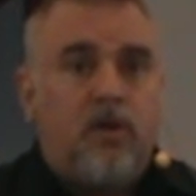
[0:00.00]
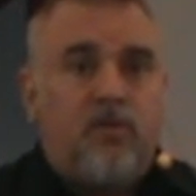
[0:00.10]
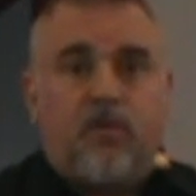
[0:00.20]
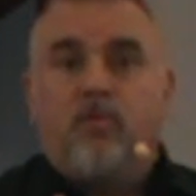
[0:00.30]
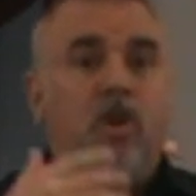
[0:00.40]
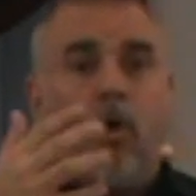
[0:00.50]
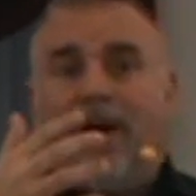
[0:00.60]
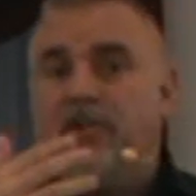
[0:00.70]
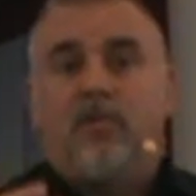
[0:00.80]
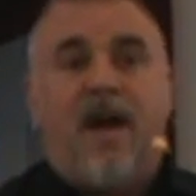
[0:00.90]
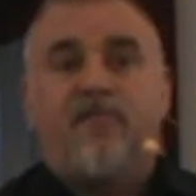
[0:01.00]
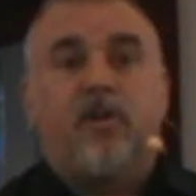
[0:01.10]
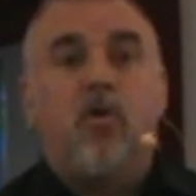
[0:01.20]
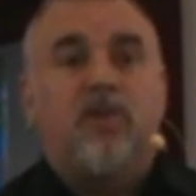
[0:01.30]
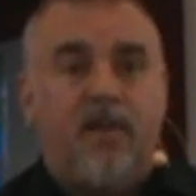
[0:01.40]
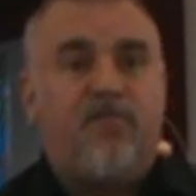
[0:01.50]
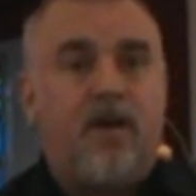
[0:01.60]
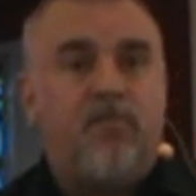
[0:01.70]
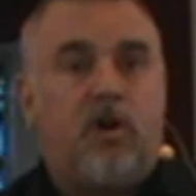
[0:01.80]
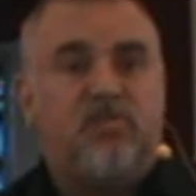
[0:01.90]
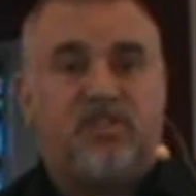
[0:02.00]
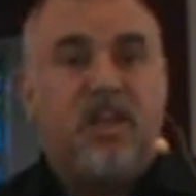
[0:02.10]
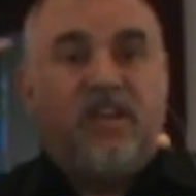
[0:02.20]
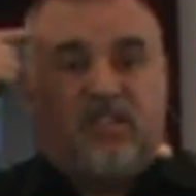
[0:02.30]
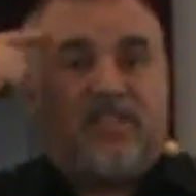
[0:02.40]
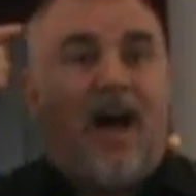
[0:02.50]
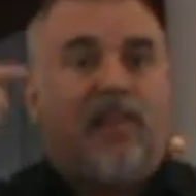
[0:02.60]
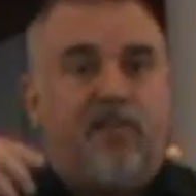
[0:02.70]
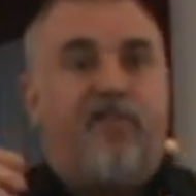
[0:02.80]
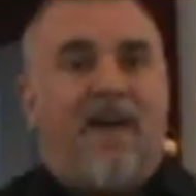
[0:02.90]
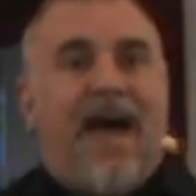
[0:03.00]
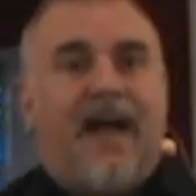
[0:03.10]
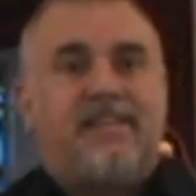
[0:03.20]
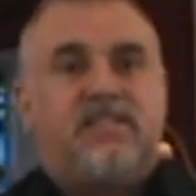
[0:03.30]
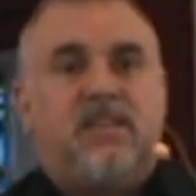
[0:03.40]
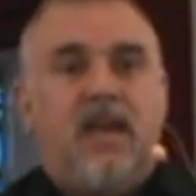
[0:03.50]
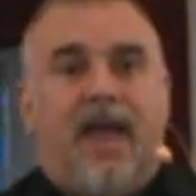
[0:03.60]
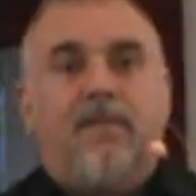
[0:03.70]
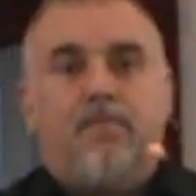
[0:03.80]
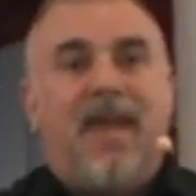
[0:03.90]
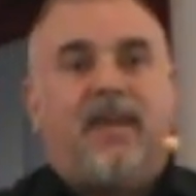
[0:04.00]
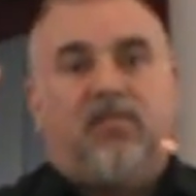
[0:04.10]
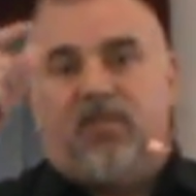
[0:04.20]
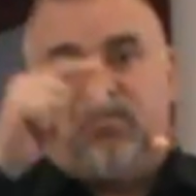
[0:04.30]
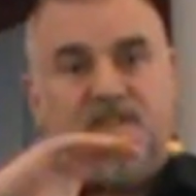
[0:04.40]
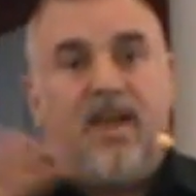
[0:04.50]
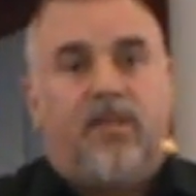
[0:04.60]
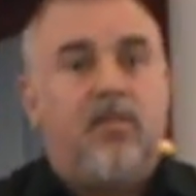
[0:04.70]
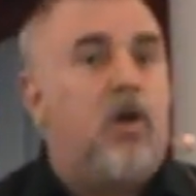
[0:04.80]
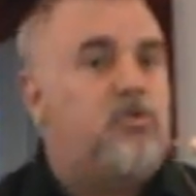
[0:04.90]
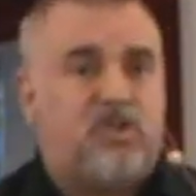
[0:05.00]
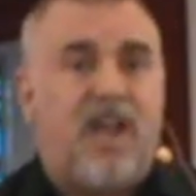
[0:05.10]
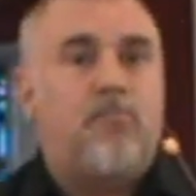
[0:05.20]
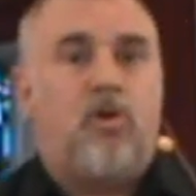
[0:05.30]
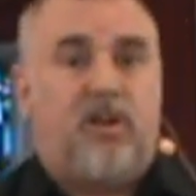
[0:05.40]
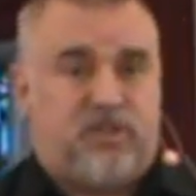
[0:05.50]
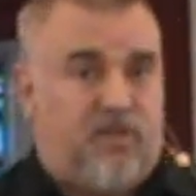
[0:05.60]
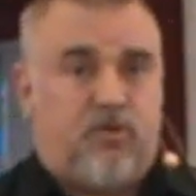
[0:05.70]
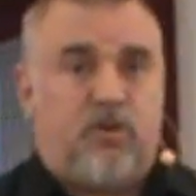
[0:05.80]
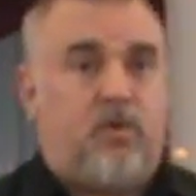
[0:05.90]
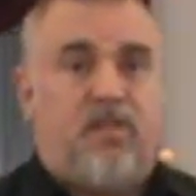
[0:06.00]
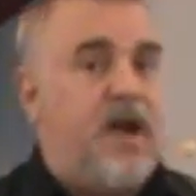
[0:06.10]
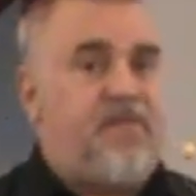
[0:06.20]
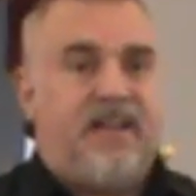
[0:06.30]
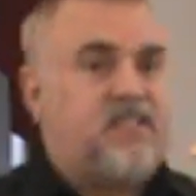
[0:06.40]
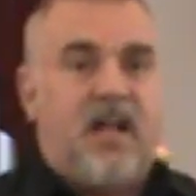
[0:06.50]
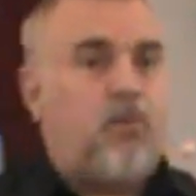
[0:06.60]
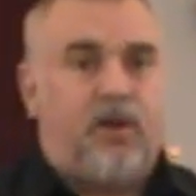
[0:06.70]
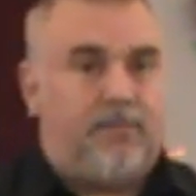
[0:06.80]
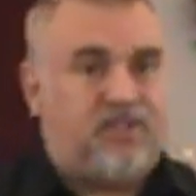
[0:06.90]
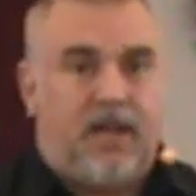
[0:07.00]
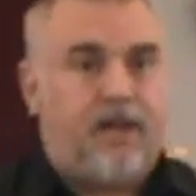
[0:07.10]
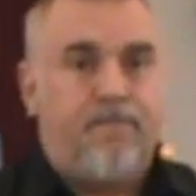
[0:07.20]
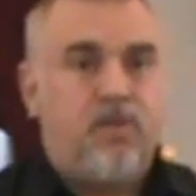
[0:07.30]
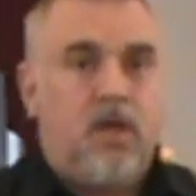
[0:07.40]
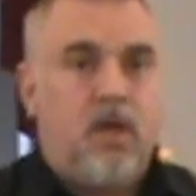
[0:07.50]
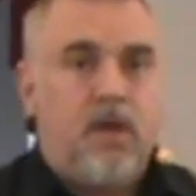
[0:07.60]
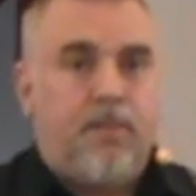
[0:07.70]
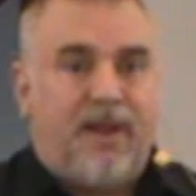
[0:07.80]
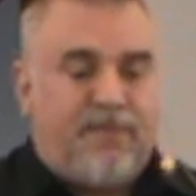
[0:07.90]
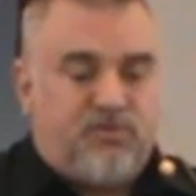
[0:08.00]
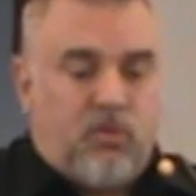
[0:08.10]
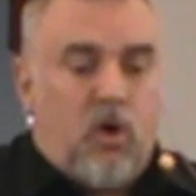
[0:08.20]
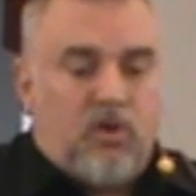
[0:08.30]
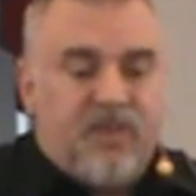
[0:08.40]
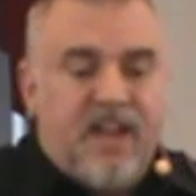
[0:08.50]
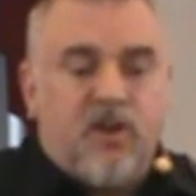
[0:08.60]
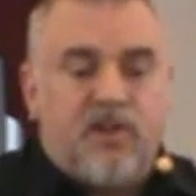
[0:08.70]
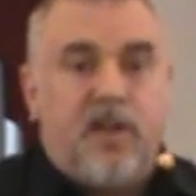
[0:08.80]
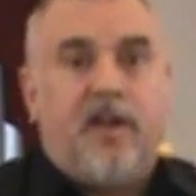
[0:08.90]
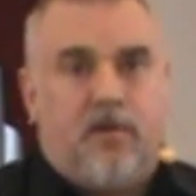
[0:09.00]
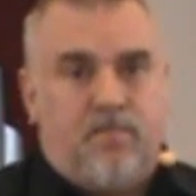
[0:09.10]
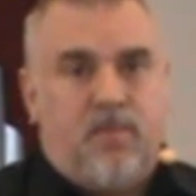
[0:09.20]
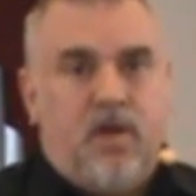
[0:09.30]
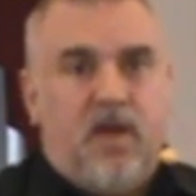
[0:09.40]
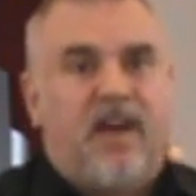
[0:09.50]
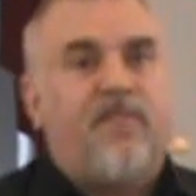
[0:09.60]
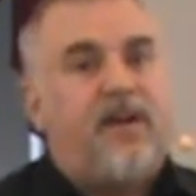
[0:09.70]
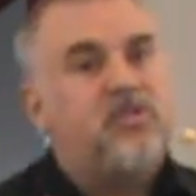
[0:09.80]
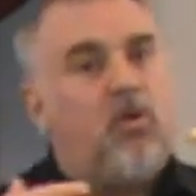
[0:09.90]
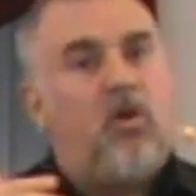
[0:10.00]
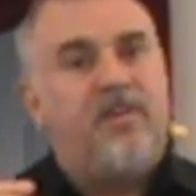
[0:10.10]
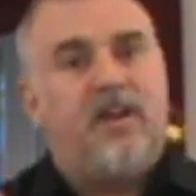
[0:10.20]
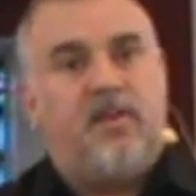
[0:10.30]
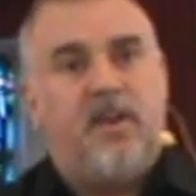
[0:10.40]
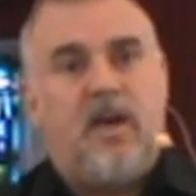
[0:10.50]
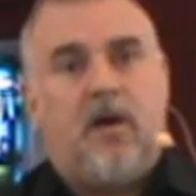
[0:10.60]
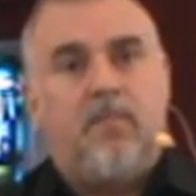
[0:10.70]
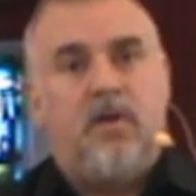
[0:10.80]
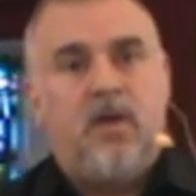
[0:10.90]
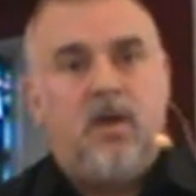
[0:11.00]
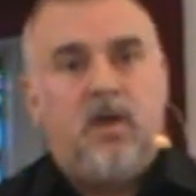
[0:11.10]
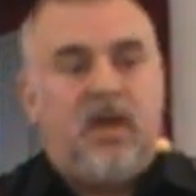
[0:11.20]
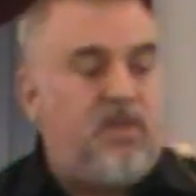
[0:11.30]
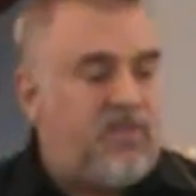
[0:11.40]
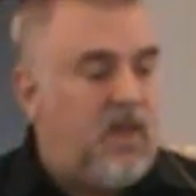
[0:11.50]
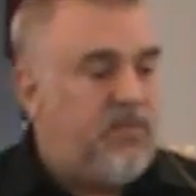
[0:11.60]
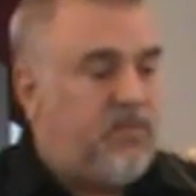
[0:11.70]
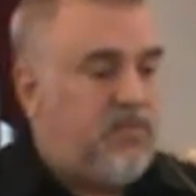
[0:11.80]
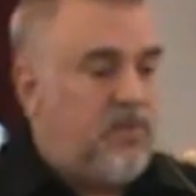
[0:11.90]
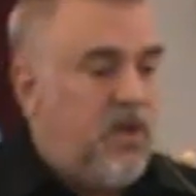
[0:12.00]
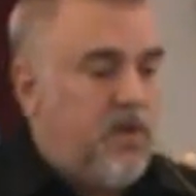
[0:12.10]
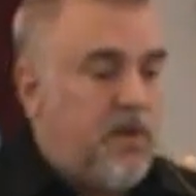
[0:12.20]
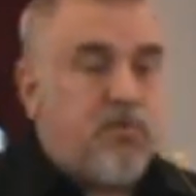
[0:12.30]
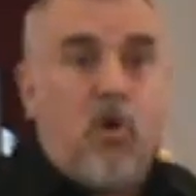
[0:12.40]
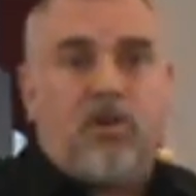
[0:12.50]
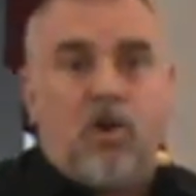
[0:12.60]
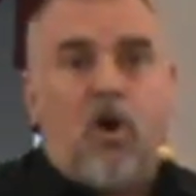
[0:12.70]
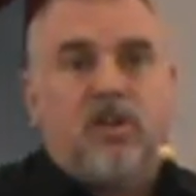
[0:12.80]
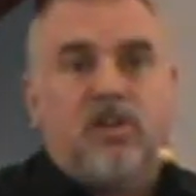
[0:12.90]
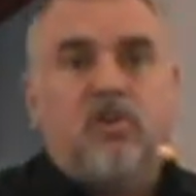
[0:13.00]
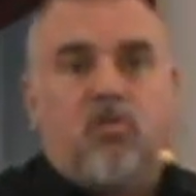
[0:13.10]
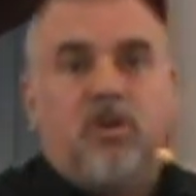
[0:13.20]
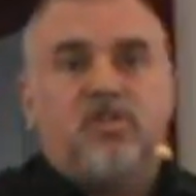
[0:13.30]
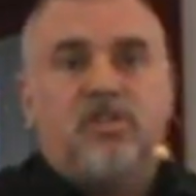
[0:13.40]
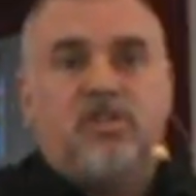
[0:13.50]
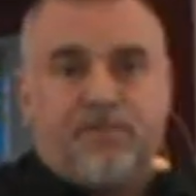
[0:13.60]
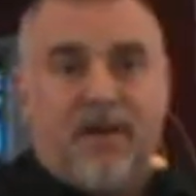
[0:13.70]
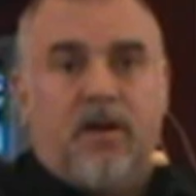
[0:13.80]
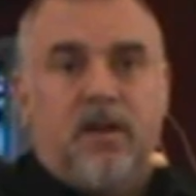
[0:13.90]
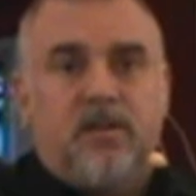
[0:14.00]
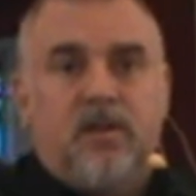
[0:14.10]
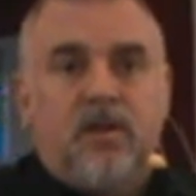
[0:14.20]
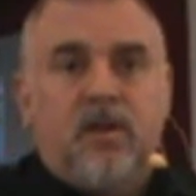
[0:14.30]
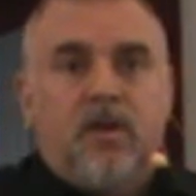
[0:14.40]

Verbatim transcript: So, no, I don't have to go give them those solid facts and make it just it. No, shame on us if we're doing that. That is not what I'm saying. But I've drawn near to Him. And if I draw near to Him, He says, the brokenhearted and crushed in spirit,